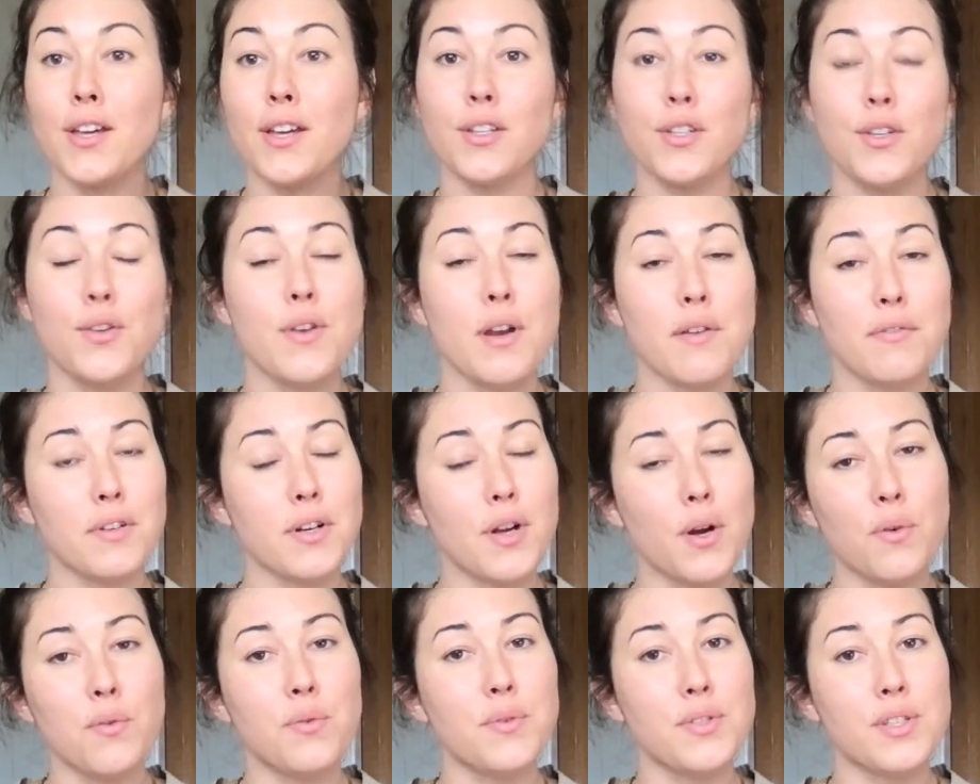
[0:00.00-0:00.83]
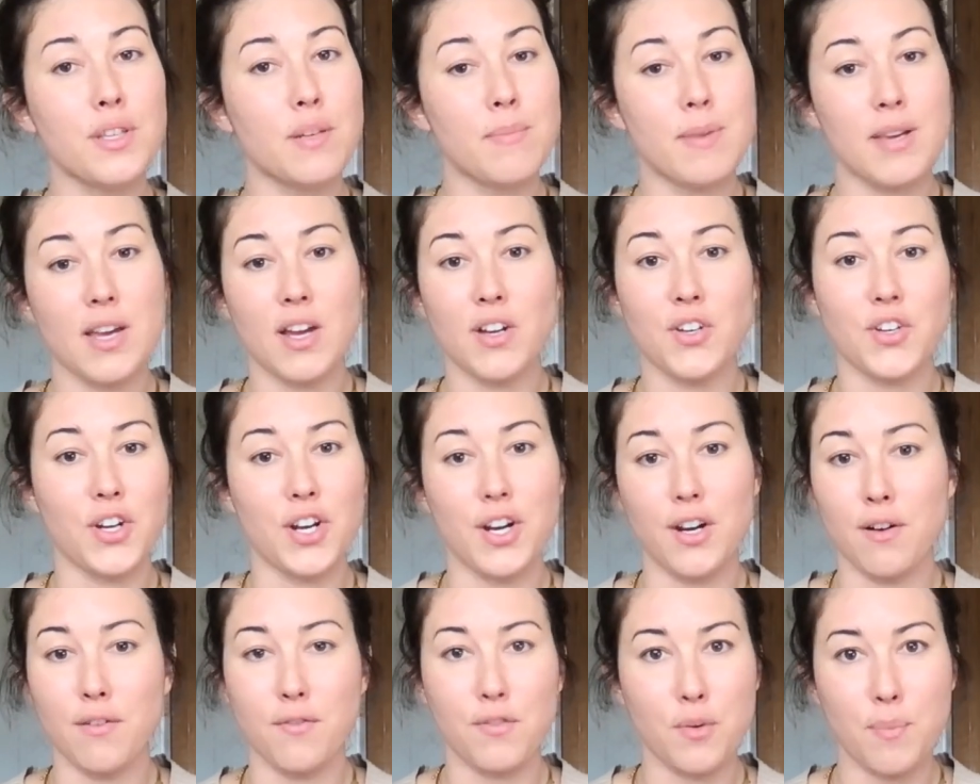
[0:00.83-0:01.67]
You never know who's going to be on your
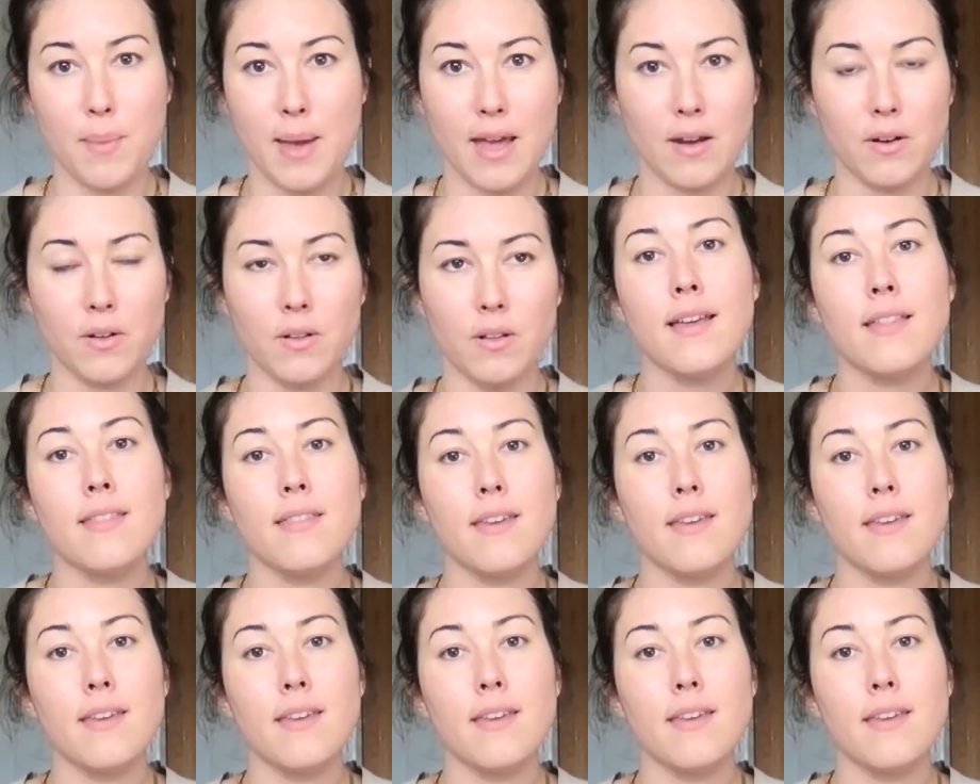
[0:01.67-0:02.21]
interview panel.